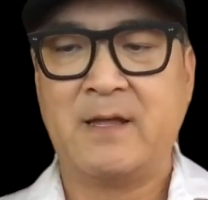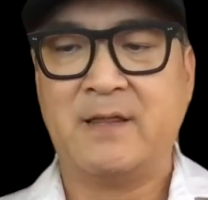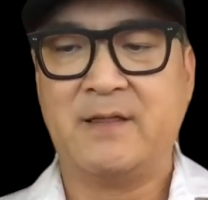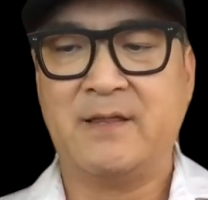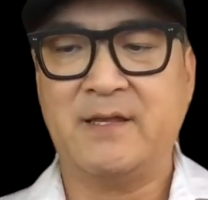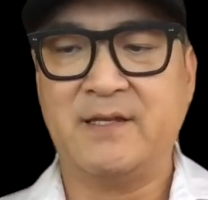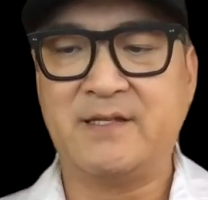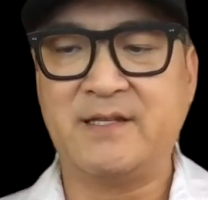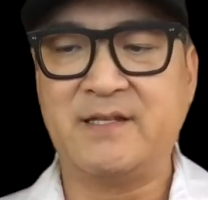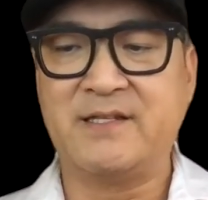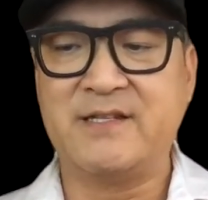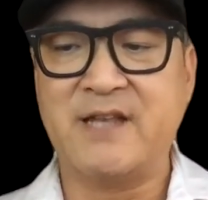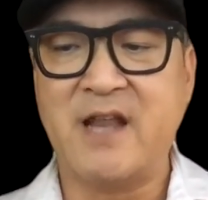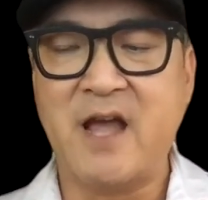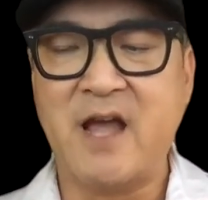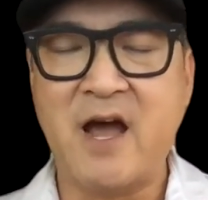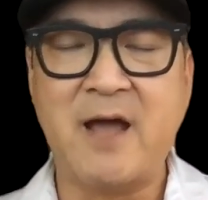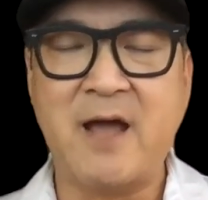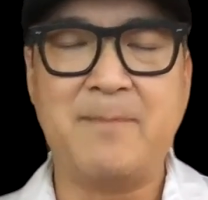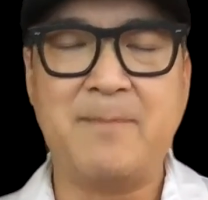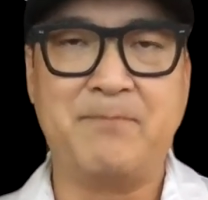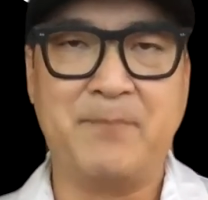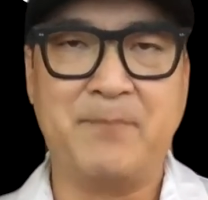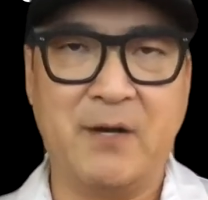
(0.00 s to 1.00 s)
This is
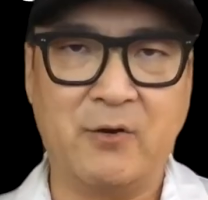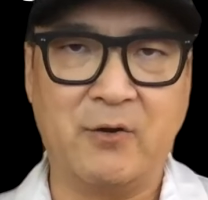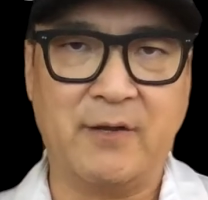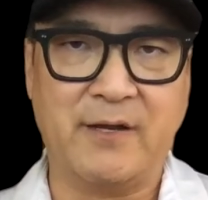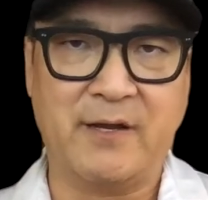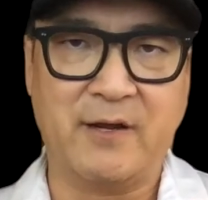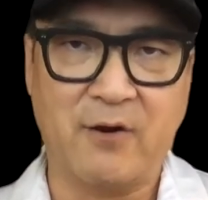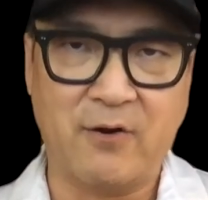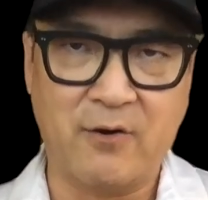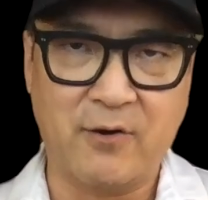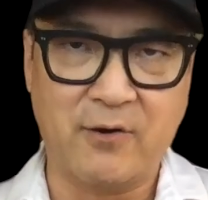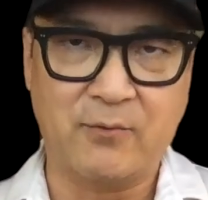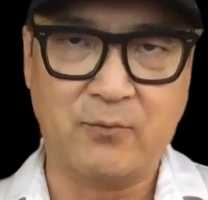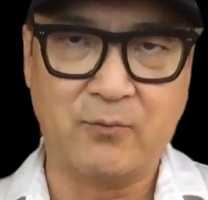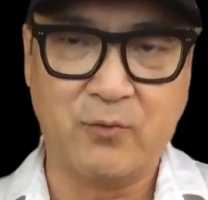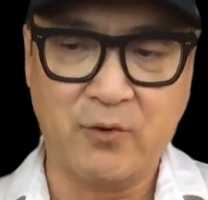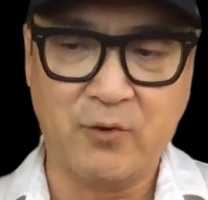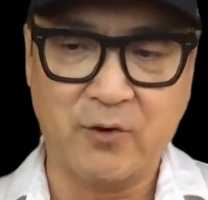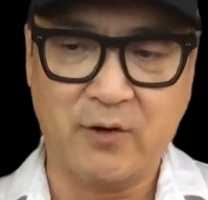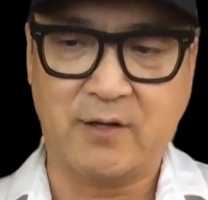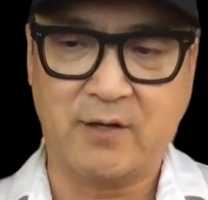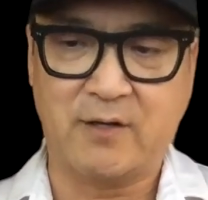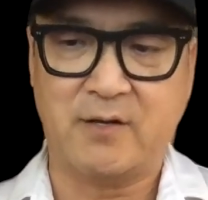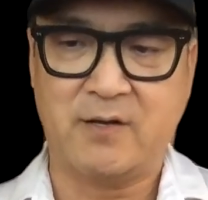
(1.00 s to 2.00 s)
not merely hard
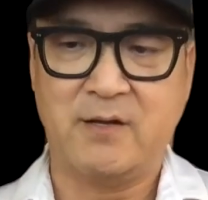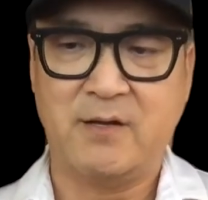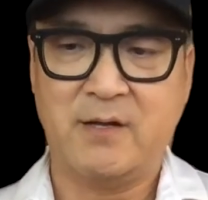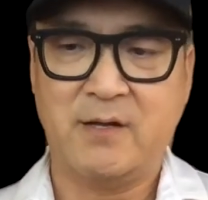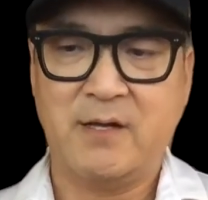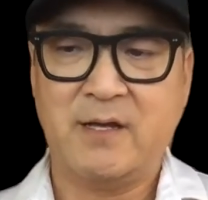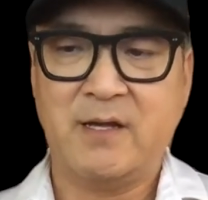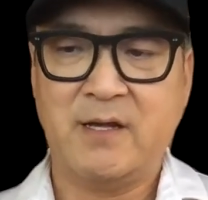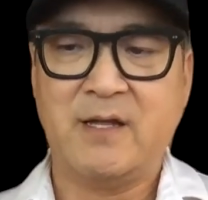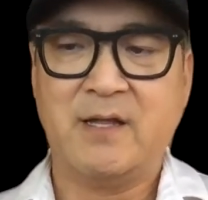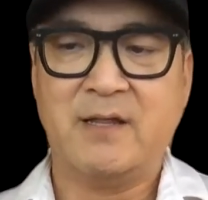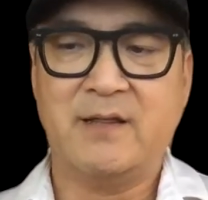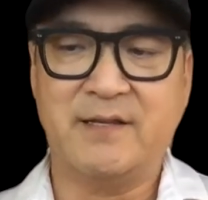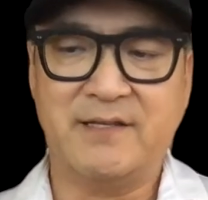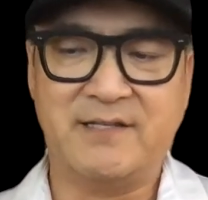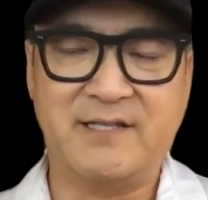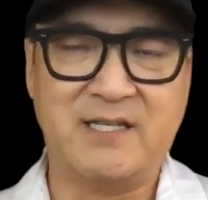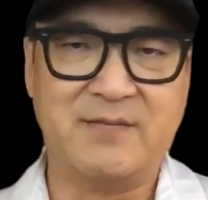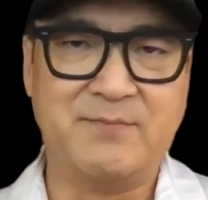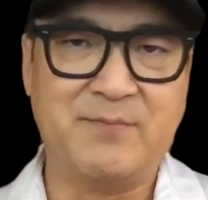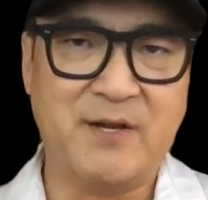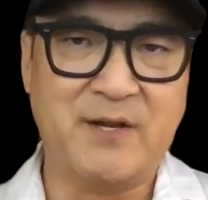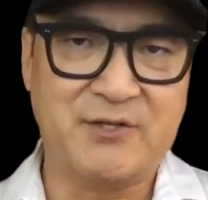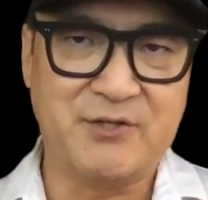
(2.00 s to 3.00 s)
work. This
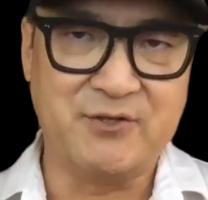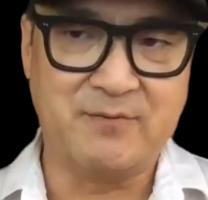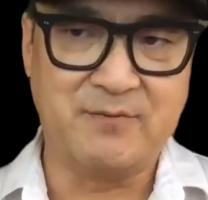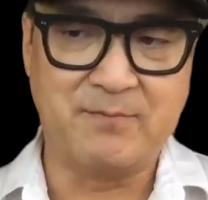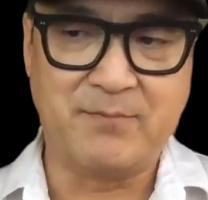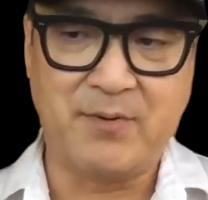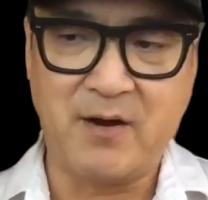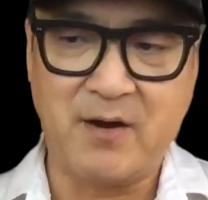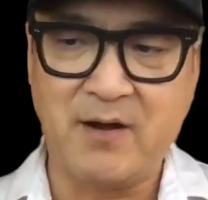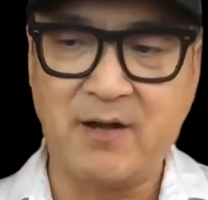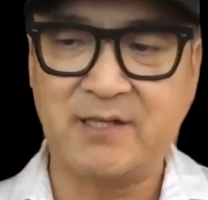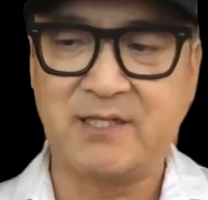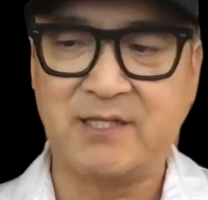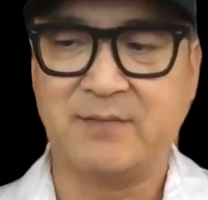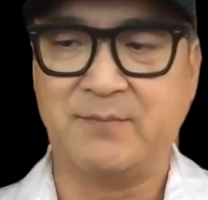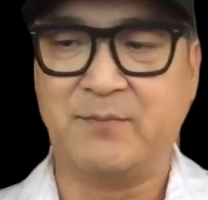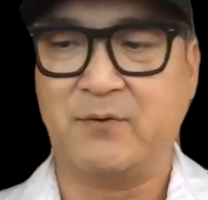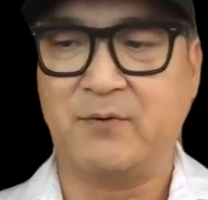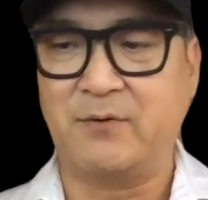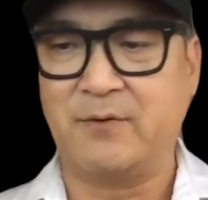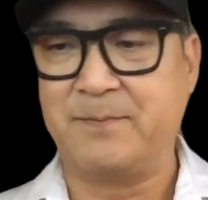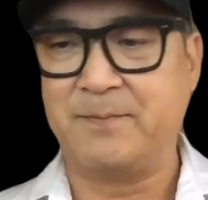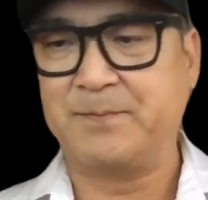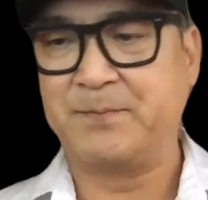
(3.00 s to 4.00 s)
is mission
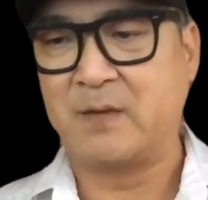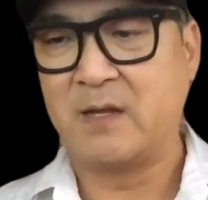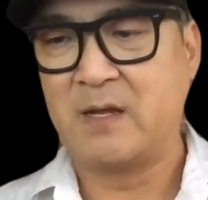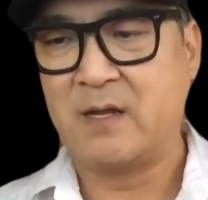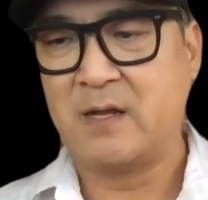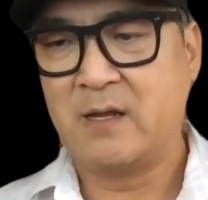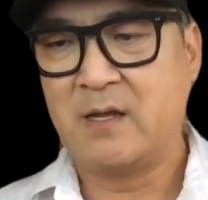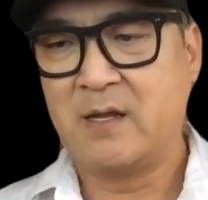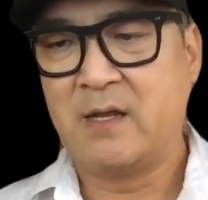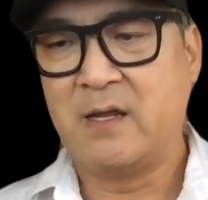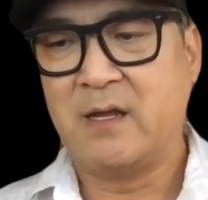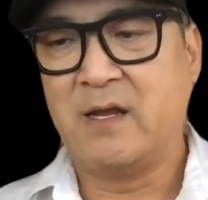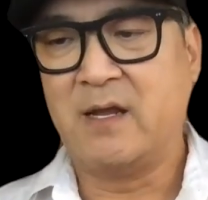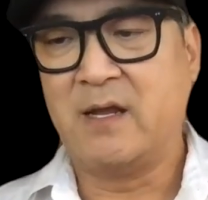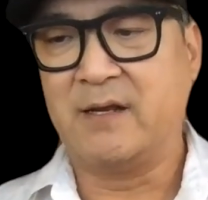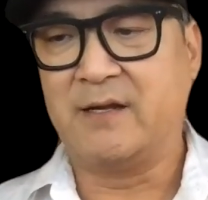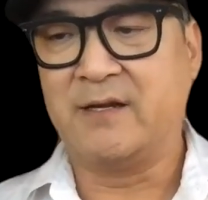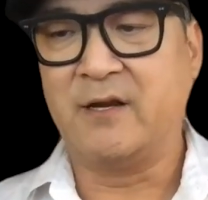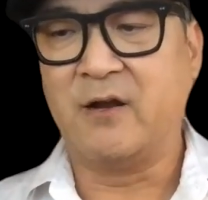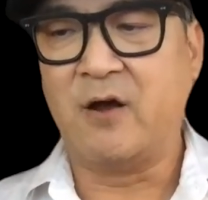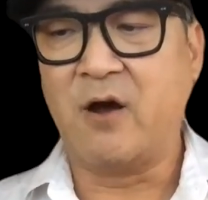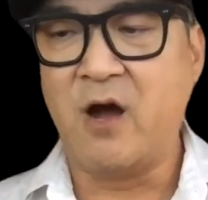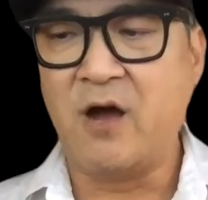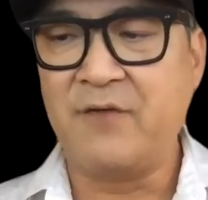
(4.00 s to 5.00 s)
impossible and
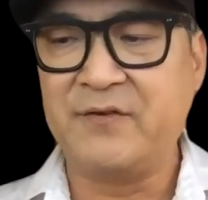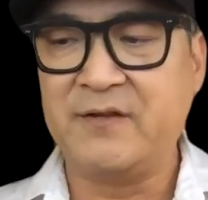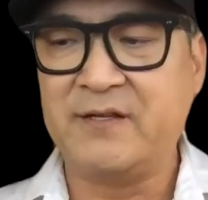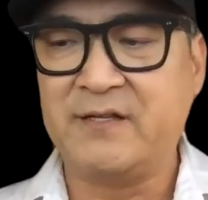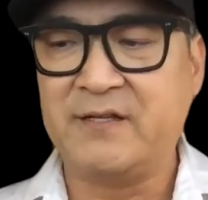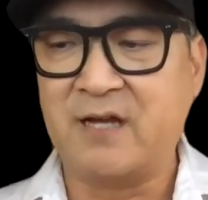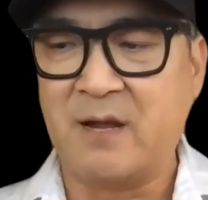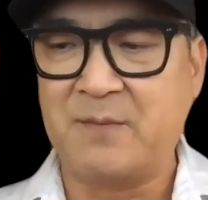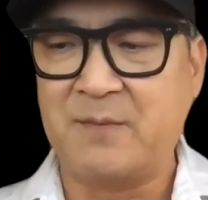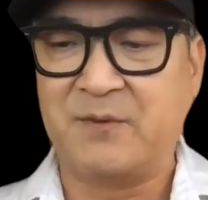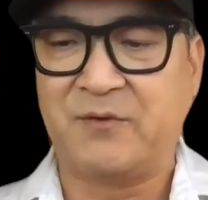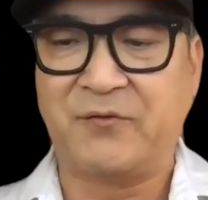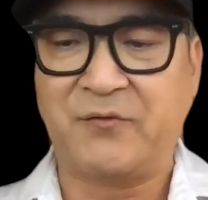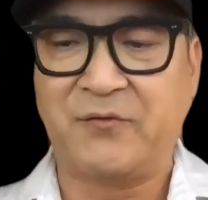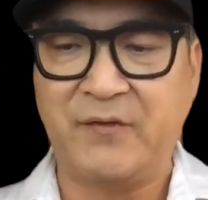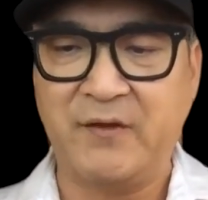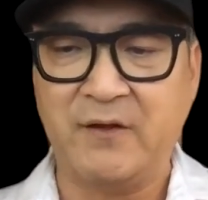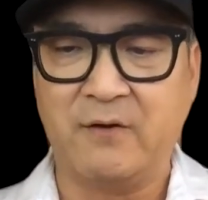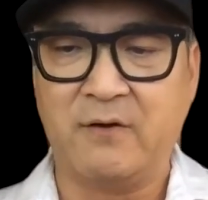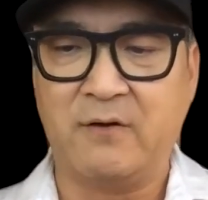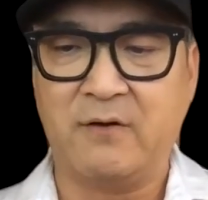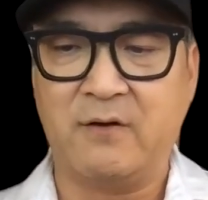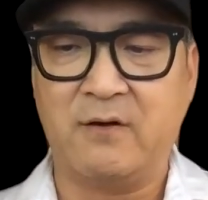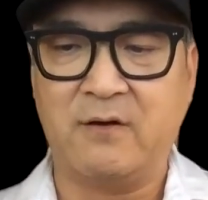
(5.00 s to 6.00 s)
can oftentimes
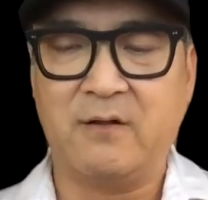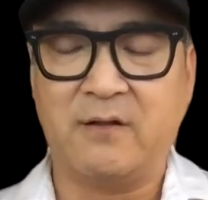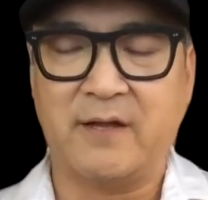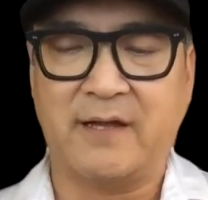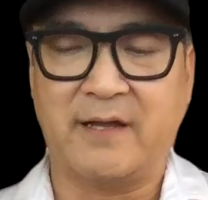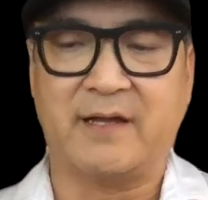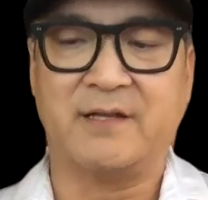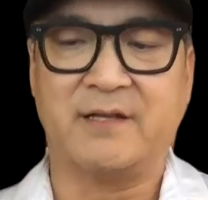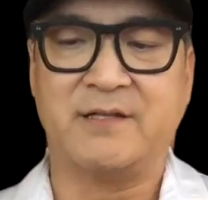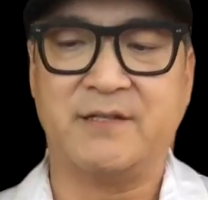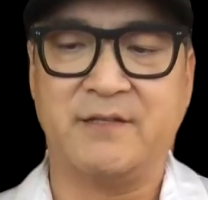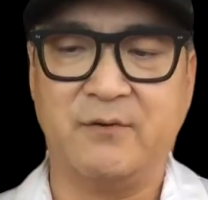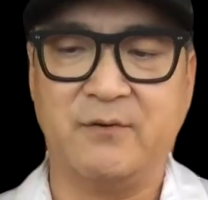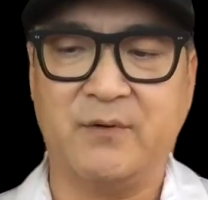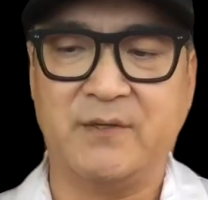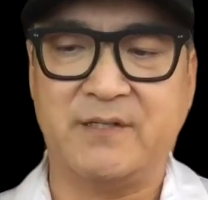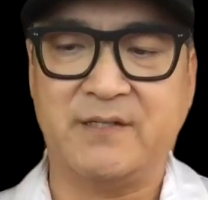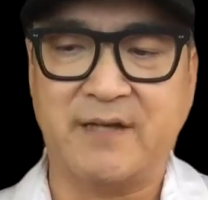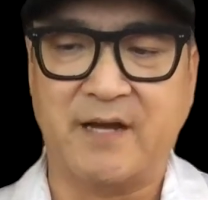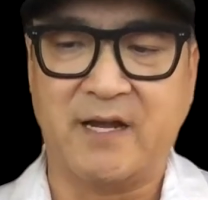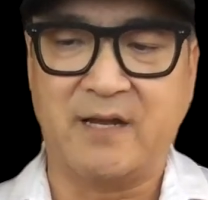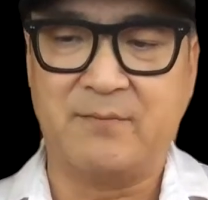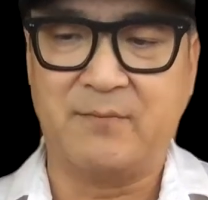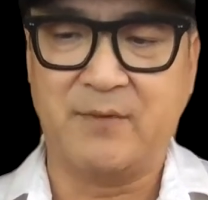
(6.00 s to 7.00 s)
feel like a
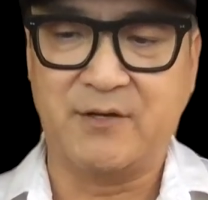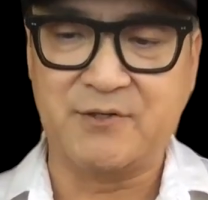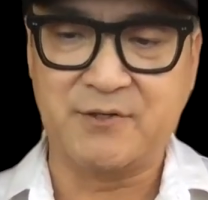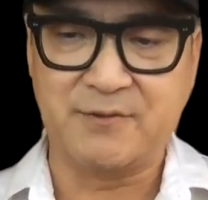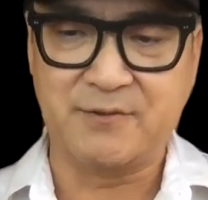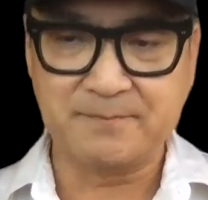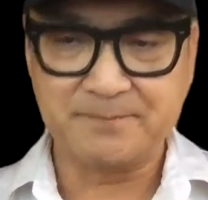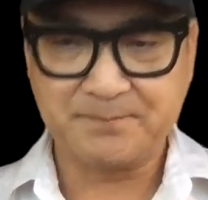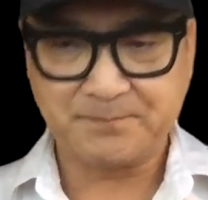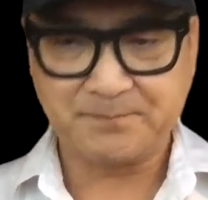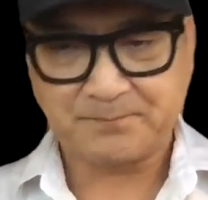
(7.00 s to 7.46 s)
suicide mission.